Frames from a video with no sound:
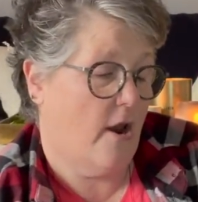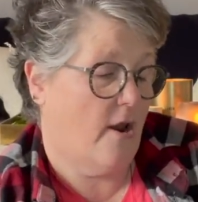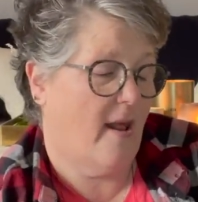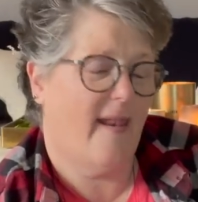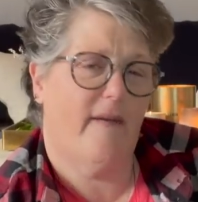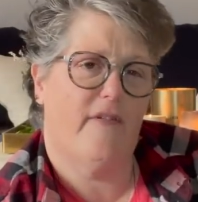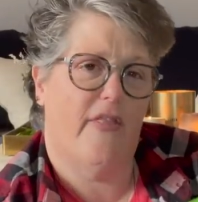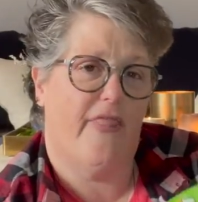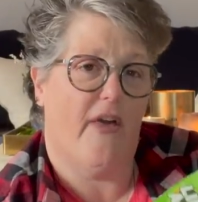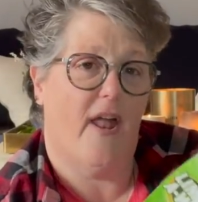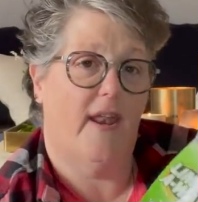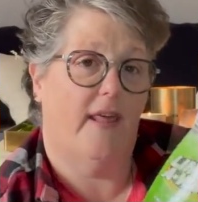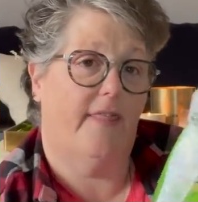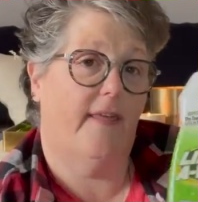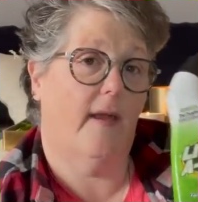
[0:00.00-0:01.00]
and I never thought
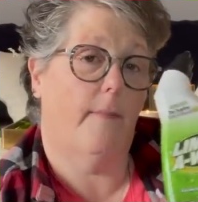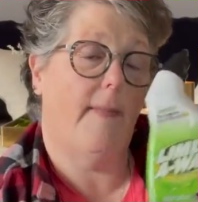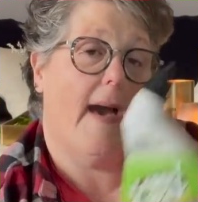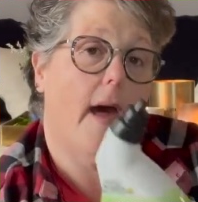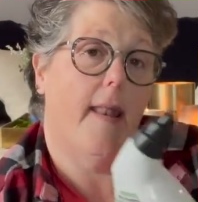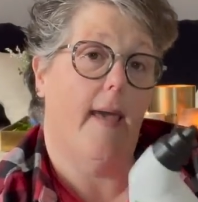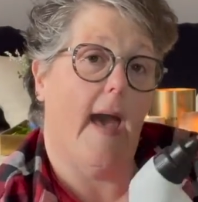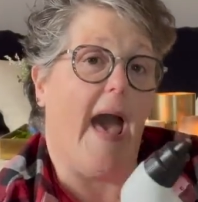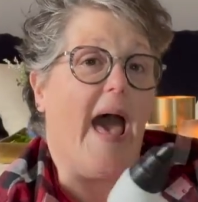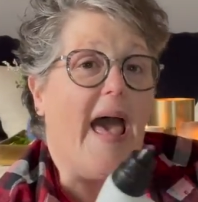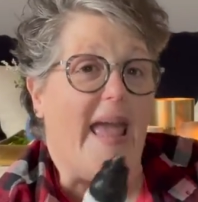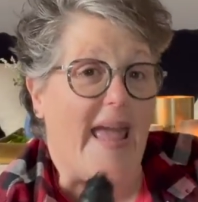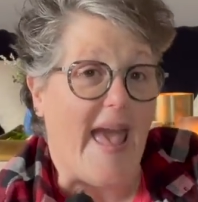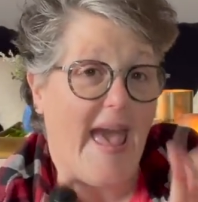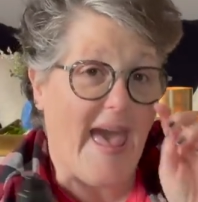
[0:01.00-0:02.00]
anything about it. I
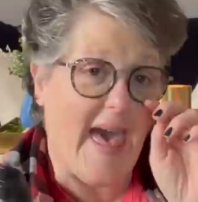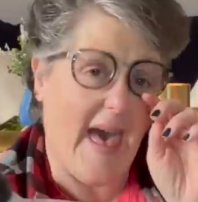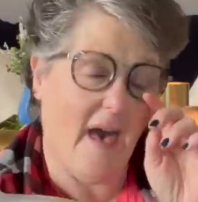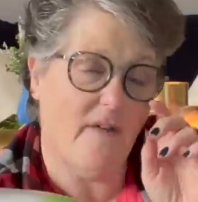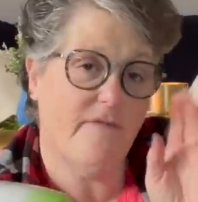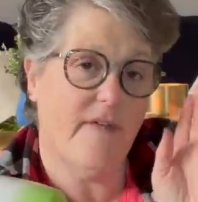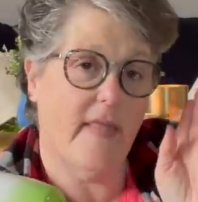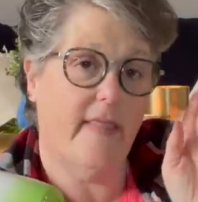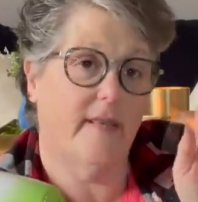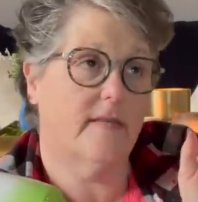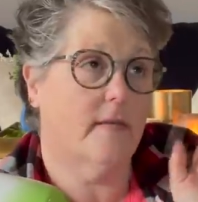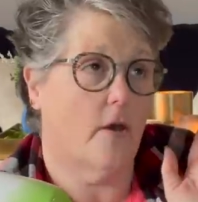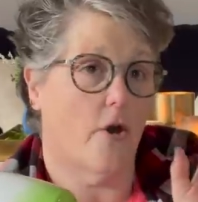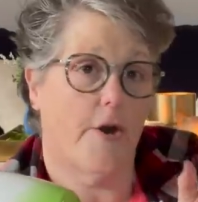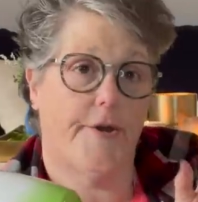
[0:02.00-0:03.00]
have in this
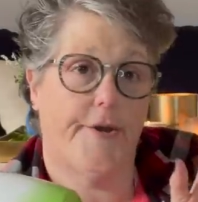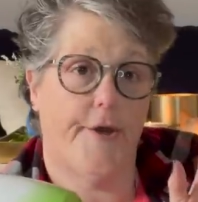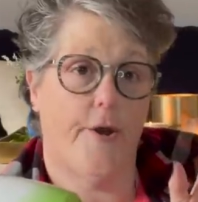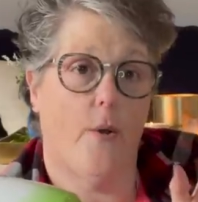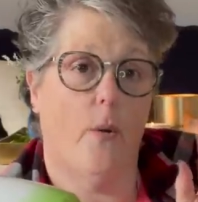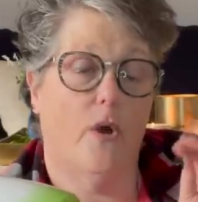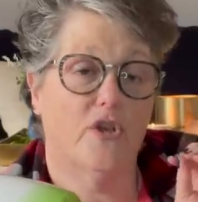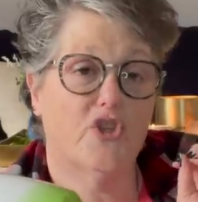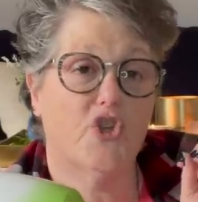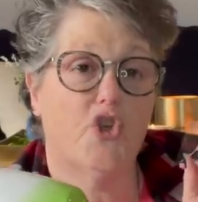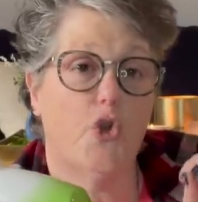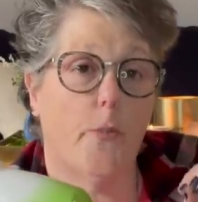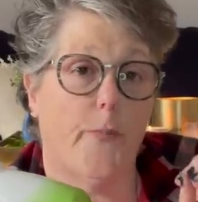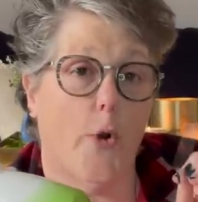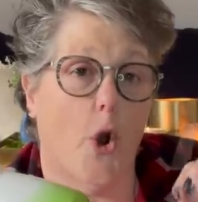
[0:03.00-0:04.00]
condo
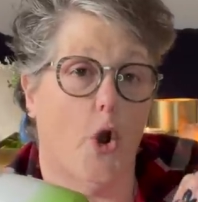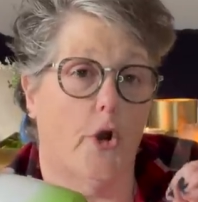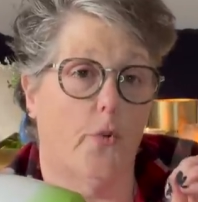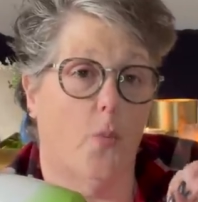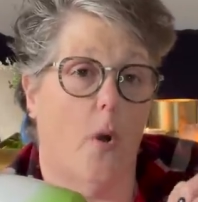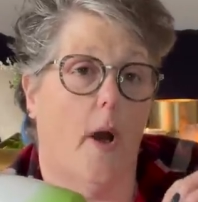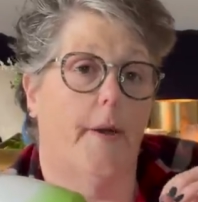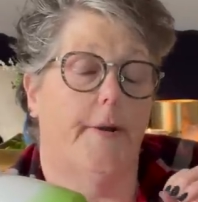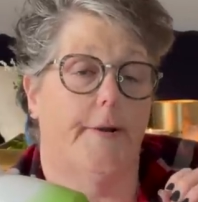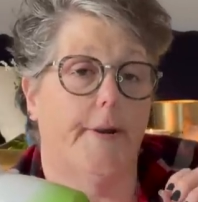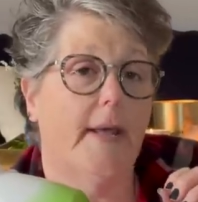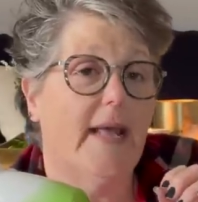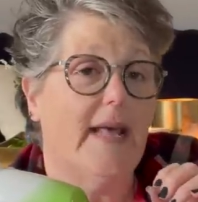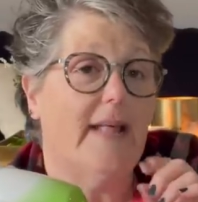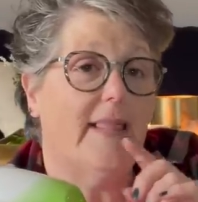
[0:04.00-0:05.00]
super hard water.
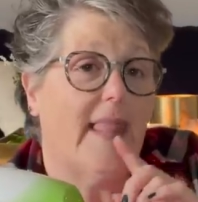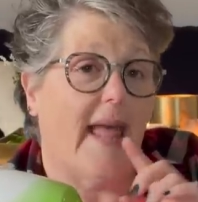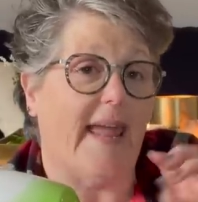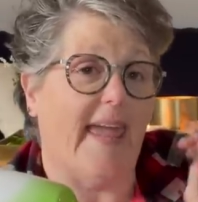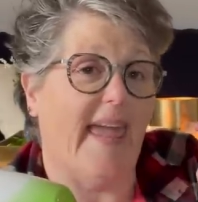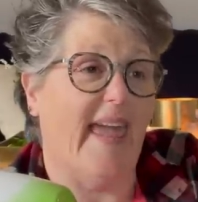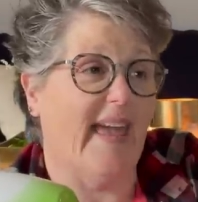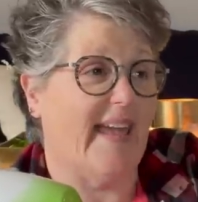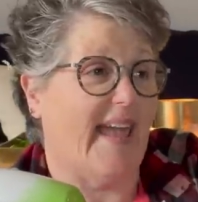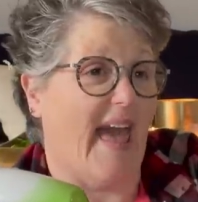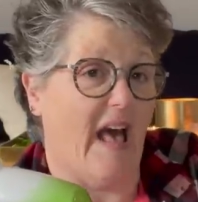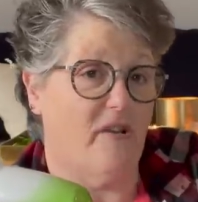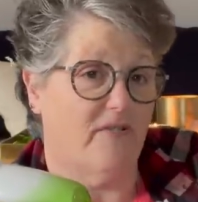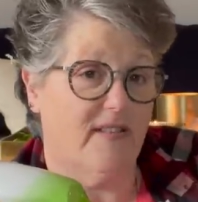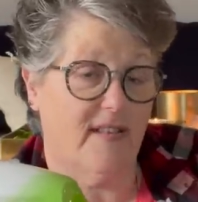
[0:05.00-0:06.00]
Like it
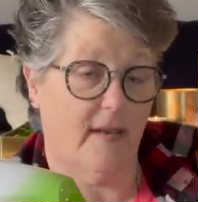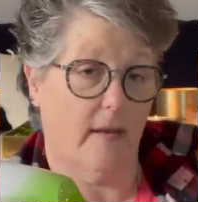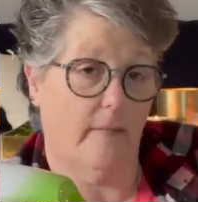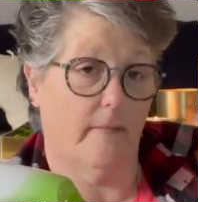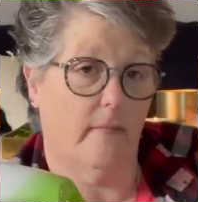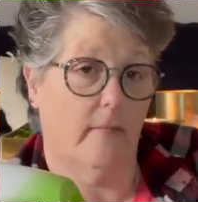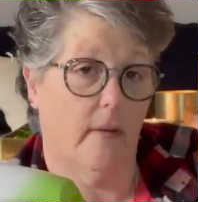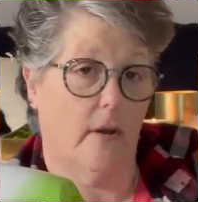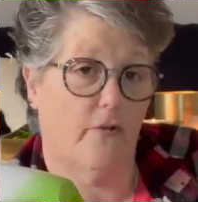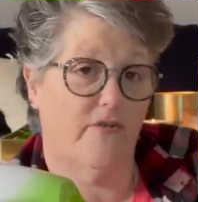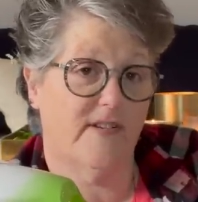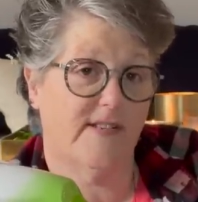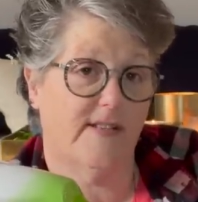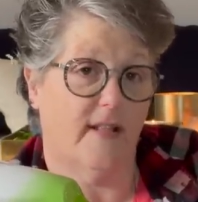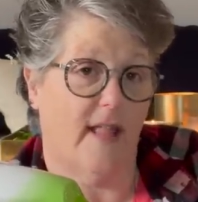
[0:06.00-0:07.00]
calcium
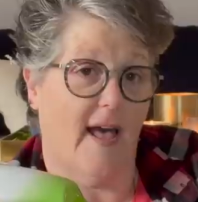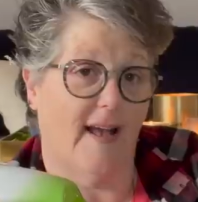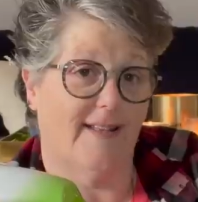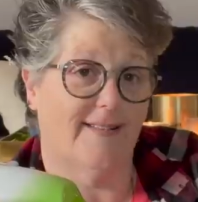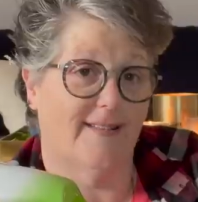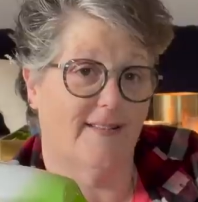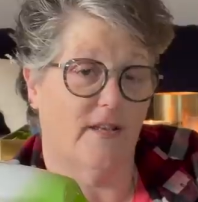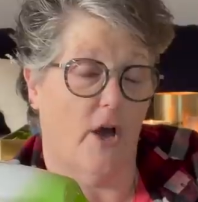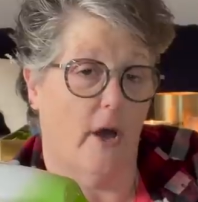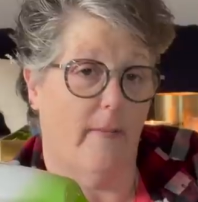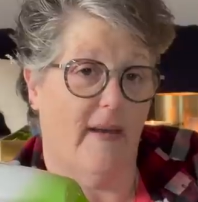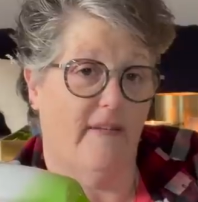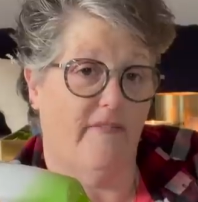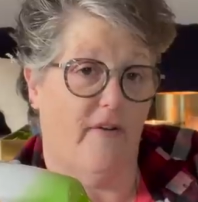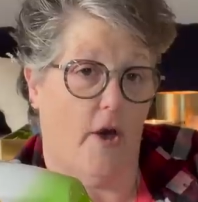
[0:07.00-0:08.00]
crystallizes on
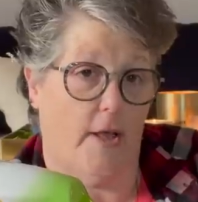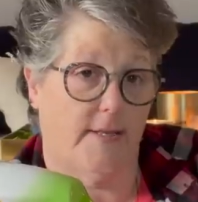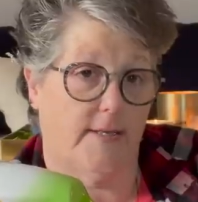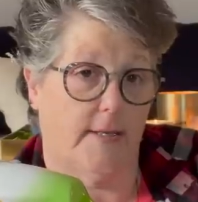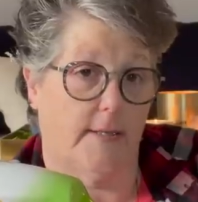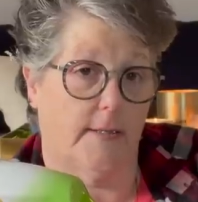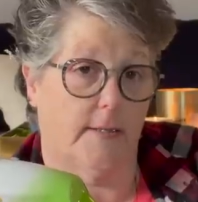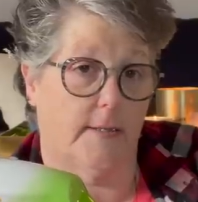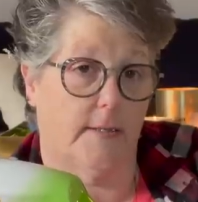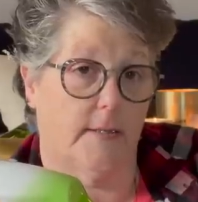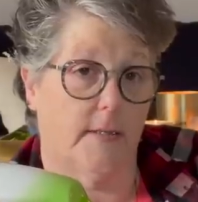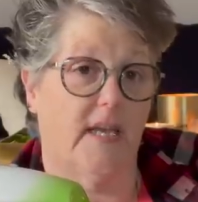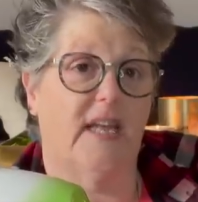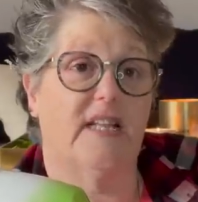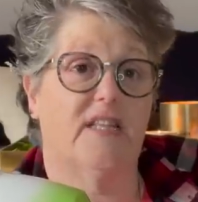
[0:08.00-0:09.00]
my faucets.
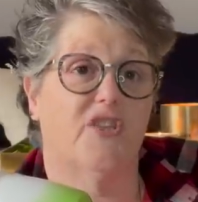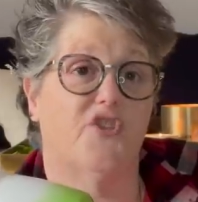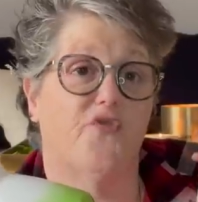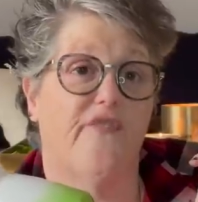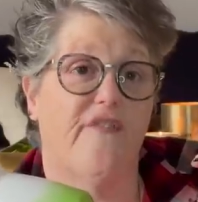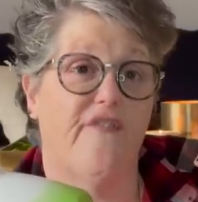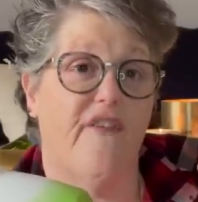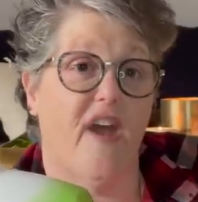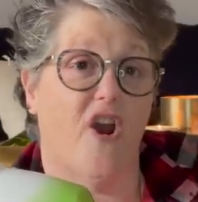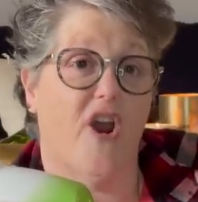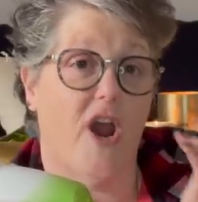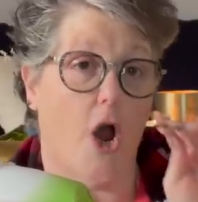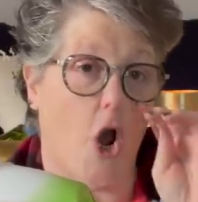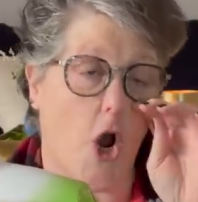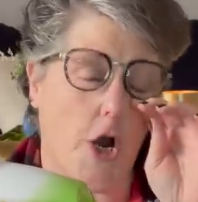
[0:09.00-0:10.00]
It's very
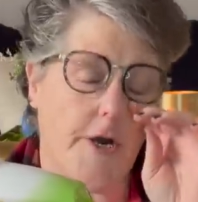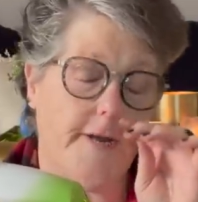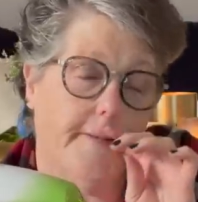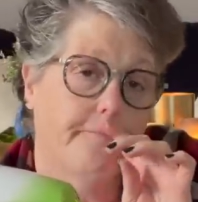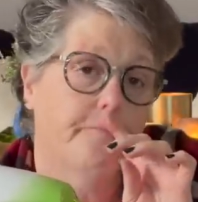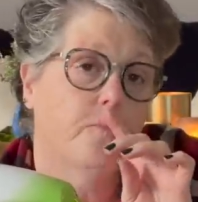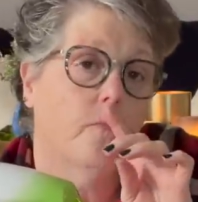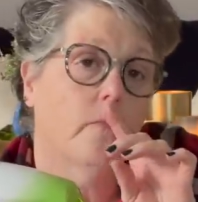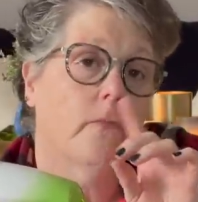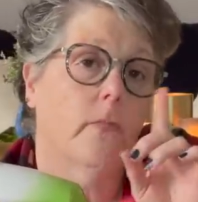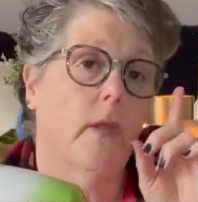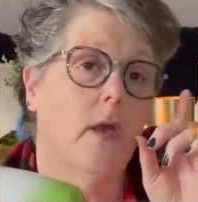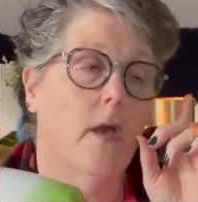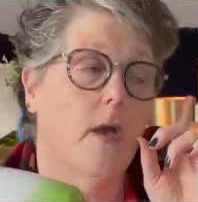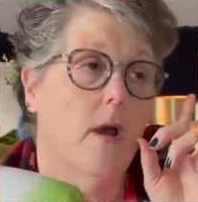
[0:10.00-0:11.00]
hard.
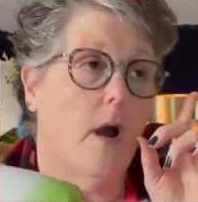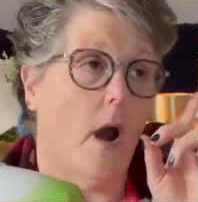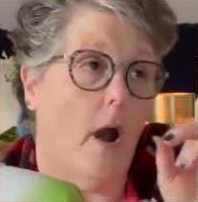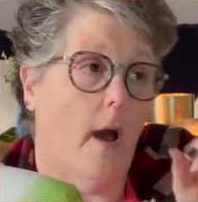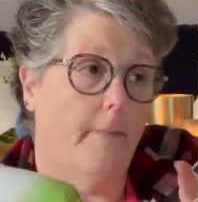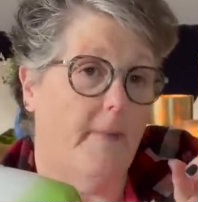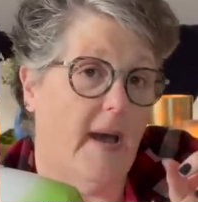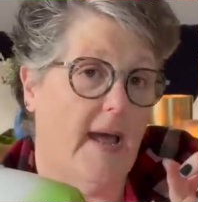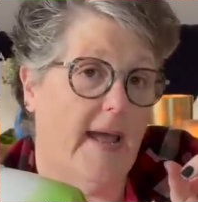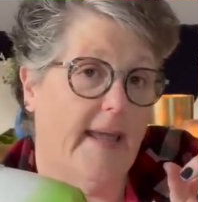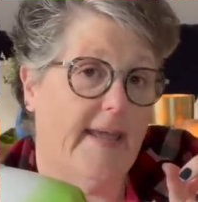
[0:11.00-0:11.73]
On my